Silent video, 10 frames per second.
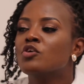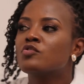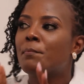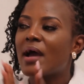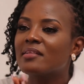
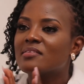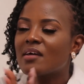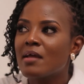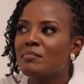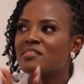So by the
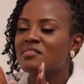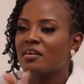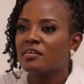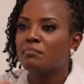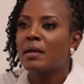time I
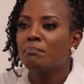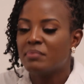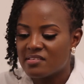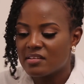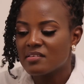started my
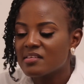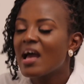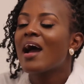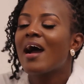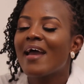business,
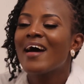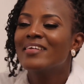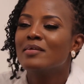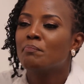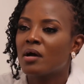I
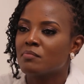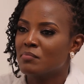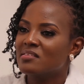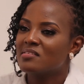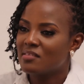had
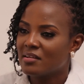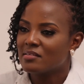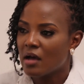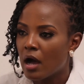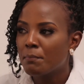departments
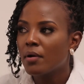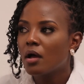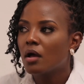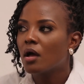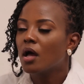set up.
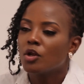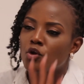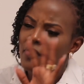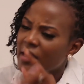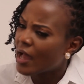
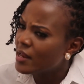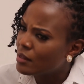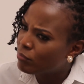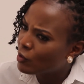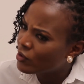Not that I had
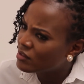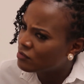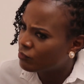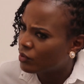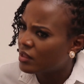
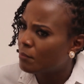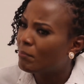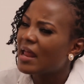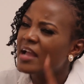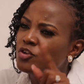employees for them,
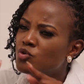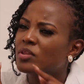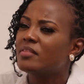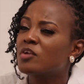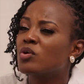but I knew
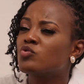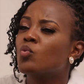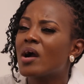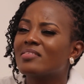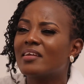that that was
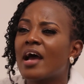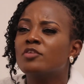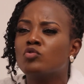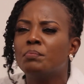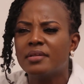work that
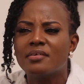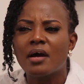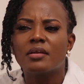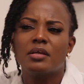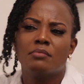had to be
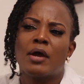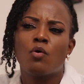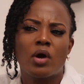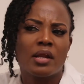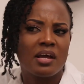done in my
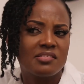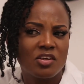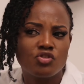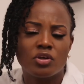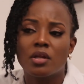
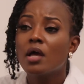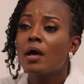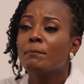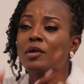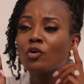organization,
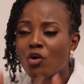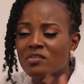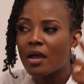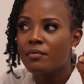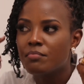
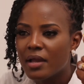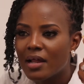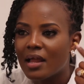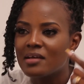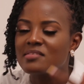because I
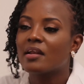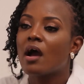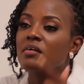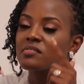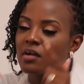realized that
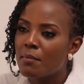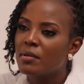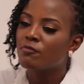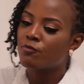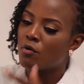I was
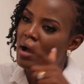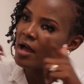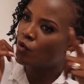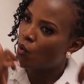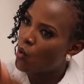coming from
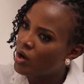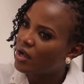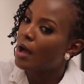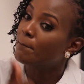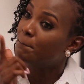
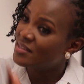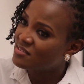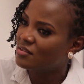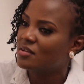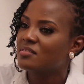a
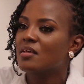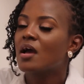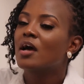business